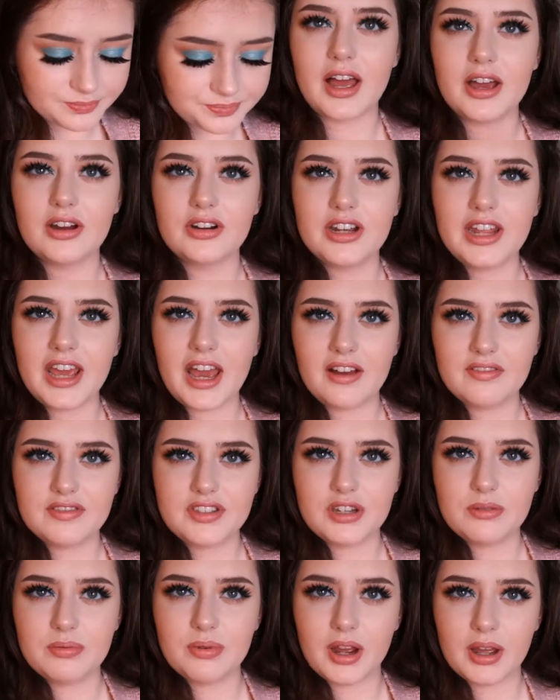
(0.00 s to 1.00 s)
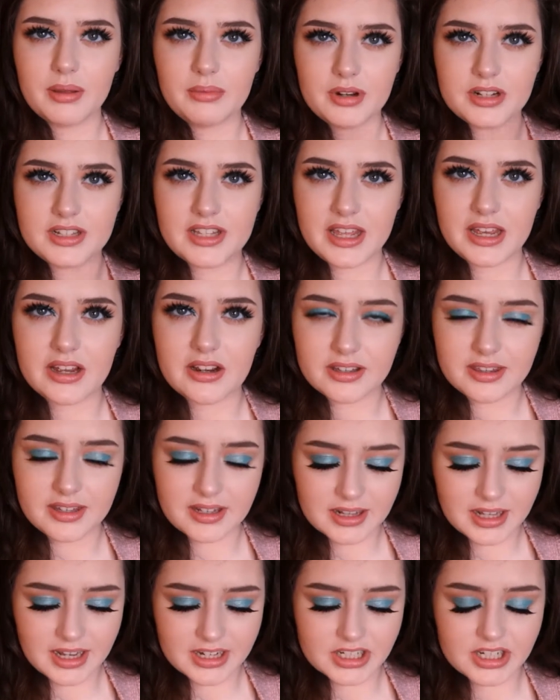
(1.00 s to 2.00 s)
I already have 2 primers here in the
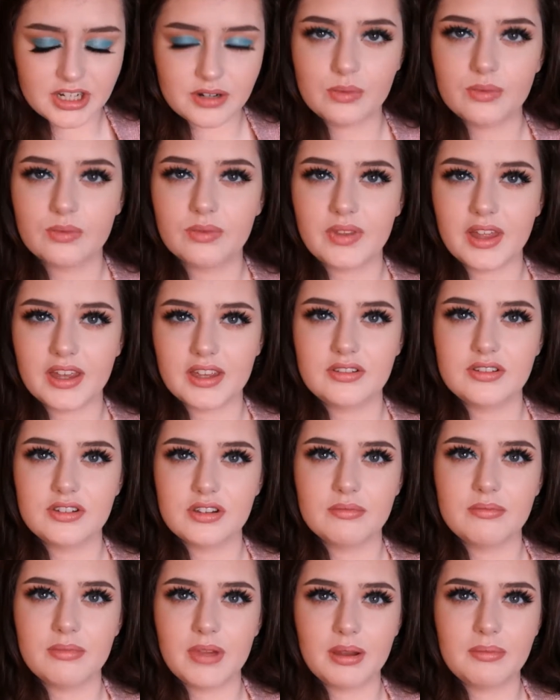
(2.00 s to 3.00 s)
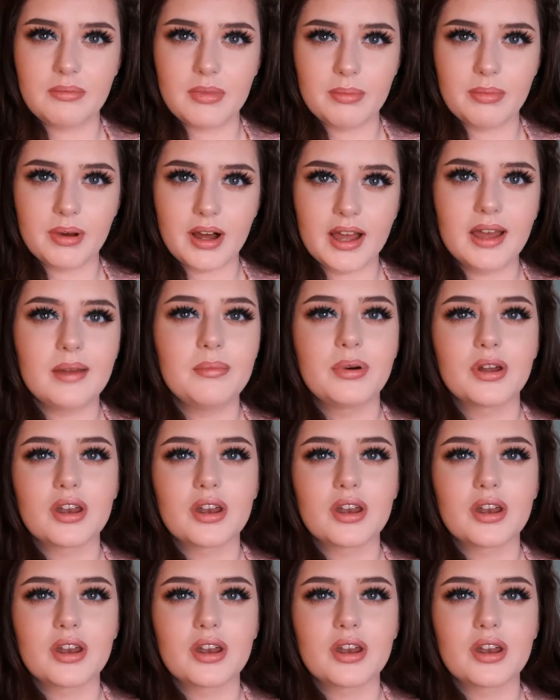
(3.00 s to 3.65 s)
collection that YouTube made me buy,